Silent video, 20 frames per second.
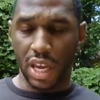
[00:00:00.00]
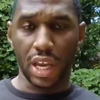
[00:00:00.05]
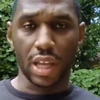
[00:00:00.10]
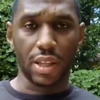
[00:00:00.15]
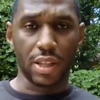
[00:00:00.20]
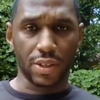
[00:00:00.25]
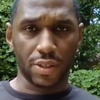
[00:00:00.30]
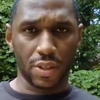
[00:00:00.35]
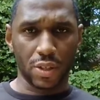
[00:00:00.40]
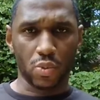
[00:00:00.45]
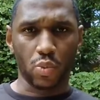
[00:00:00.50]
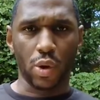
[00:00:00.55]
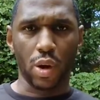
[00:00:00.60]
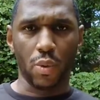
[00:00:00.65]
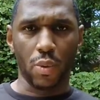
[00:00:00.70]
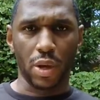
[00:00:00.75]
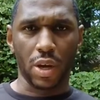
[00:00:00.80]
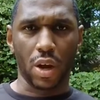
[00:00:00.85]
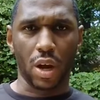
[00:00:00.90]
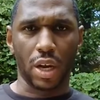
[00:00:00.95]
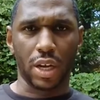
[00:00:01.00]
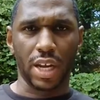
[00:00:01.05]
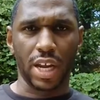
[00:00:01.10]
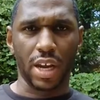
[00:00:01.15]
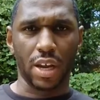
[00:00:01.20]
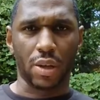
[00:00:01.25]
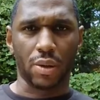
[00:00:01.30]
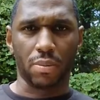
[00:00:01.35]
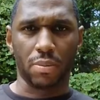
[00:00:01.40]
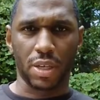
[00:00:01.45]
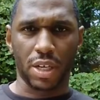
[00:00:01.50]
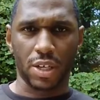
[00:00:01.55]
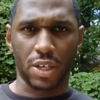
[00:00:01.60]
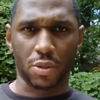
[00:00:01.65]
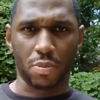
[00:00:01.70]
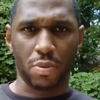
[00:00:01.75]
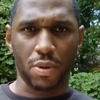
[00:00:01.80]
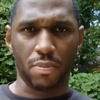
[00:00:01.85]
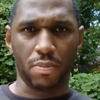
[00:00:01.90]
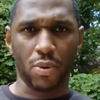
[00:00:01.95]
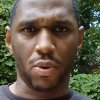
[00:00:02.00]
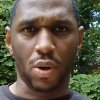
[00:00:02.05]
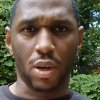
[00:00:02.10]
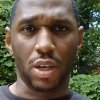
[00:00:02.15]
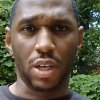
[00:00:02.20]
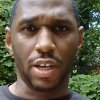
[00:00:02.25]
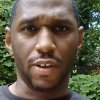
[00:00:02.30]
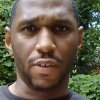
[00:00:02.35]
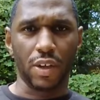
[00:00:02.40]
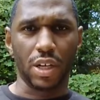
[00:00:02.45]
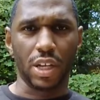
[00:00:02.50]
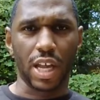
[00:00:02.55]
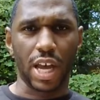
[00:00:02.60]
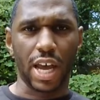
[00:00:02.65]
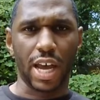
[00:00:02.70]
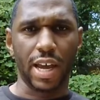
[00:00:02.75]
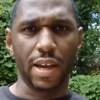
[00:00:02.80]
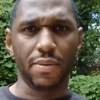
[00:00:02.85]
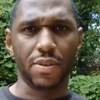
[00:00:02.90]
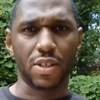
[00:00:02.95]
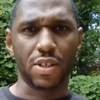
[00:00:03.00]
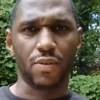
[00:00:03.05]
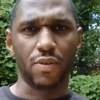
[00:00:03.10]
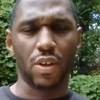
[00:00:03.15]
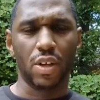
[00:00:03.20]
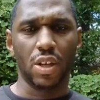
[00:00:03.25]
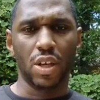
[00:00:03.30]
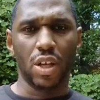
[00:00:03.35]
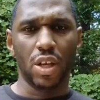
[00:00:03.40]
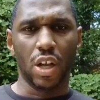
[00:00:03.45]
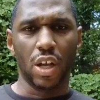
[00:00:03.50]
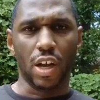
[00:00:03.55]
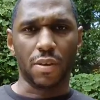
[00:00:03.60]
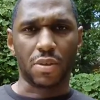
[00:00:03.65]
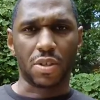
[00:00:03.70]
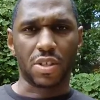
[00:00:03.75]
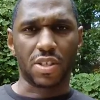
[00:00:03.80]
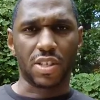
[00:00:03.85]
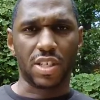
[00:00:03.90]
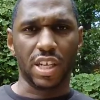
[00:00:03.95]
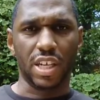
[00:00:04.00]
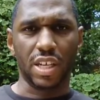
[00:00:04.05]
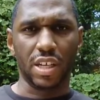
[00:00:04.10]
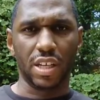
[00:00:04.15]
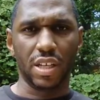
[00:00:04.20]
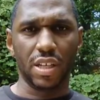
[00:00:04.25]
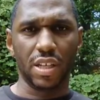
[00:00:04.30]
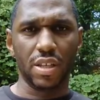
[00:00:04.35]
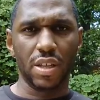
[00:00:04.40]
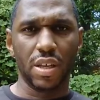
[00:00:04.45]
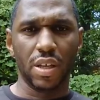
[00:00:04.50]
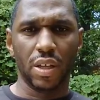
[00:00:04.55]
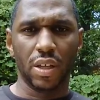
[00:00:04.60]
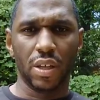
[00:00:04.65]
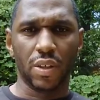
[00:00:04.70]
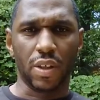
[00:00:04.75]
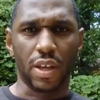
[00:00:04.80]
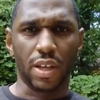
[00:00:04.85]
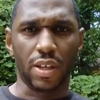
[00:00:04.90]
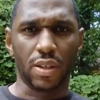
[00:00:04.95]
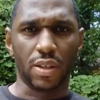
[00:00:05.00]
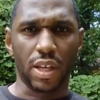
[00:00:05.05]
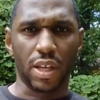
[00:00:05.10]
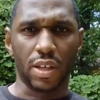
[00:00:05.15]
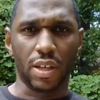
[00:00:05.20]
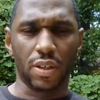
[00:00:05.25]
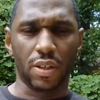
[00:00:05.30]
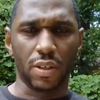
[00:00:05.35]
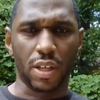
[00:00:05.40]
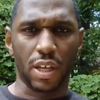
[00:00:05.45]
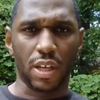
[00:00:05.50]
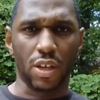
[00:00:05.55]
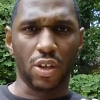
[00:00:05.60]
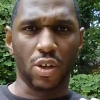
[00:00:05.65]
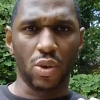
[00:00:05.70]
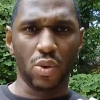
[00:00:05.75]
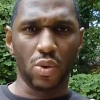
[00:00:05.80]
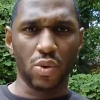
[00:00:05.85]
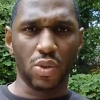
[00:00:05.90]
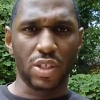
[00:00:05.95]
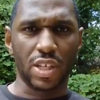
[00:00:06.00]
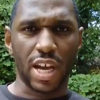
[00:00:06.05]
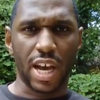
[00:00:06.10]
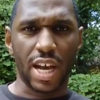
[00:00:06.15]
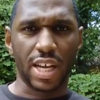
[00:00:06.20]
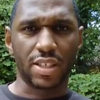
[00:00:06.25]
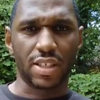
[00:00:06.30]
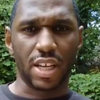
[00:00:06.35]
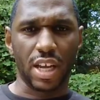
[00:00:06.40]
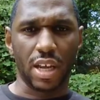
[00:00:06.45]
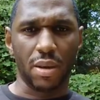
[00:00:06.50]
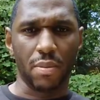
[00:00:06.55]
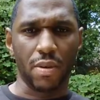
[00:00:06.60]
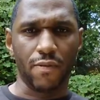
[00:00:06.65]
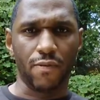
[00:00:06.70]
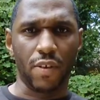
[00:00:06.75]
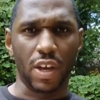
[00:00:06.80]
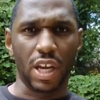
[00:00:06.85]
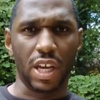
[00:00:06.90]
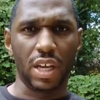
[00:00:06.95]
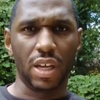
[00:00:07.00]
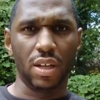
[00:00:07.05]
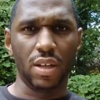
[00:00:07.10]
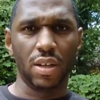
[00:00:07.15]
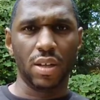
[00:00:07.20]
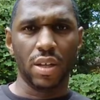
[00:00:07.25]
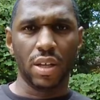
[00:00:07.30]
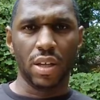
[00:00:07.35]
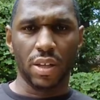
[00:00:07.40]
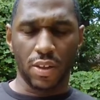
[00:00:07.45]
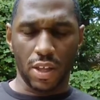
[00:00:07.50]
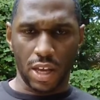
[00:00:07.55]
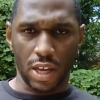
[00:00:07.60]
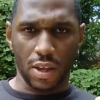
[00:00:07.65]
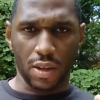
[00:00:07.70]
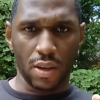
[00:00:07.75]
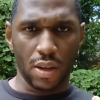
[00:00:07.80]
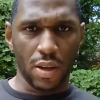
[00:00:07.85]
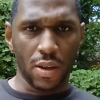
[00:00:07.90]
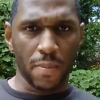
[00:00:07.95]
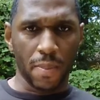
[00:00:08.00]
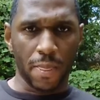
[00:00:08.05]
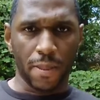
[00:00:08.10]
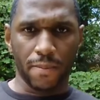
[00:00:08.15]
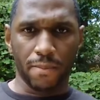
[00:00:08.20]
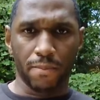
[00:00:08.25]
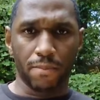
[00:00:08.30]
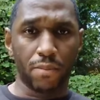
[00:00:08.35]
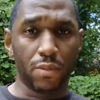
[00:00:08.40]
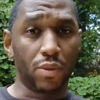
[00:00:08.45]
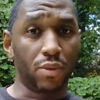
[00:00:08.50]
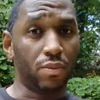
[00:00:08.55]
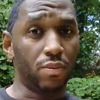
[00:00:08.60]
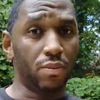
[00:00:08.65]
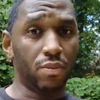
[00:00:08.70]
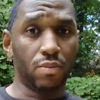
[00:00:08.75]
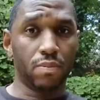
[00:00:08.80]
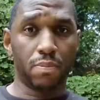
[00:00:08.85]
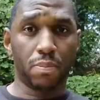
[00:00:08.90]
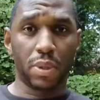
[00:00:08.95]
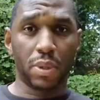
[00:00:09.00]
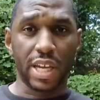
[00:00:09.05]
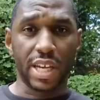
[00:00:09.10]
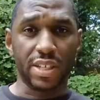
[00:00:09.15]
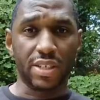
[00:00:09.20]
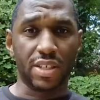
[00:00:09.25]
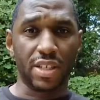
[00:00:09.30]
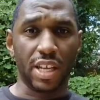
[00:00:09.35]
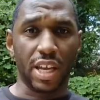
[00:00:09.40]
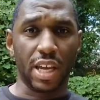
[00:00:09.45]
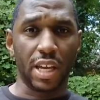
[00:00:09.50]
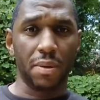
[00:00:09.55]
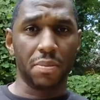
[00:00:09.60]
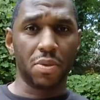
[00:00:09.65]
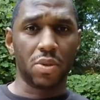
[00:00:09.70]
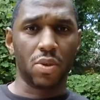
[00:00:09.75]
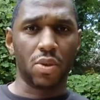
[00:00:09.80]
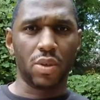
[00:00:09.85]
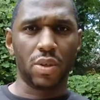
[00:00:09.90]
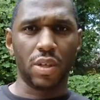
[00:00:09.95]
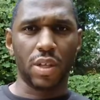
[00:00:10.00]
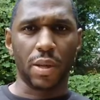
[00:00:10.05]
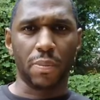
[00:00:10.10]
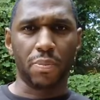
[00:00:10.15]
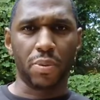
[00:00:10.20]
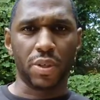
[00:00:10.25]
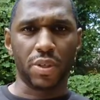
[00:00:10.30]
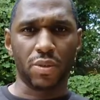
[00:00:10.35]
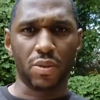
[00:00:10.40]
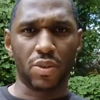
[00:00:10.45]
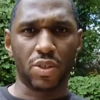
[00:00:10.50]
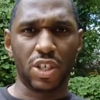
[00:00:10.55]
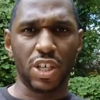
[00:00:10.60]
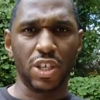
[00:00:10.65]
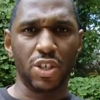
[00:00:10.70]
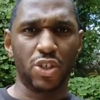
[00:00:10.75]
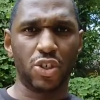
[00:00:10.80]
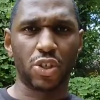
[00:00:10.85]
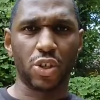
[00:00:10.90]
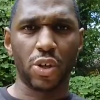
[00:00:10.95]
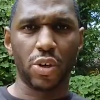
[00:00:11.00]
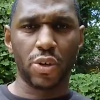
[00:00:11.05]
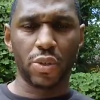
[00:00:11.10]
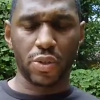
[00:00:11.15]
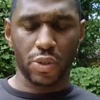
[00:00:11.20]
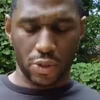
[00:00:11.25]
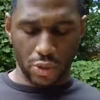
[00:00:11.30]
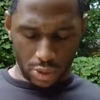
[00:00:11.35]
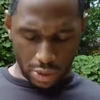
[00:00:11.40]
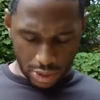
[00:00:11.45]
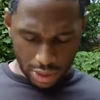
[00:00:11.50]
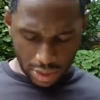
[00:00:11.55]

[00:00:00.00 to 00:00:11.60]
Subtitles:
And this is where we are now, because people are living lives of sin. They use God's name in vain. They place names on, they put t-shirts.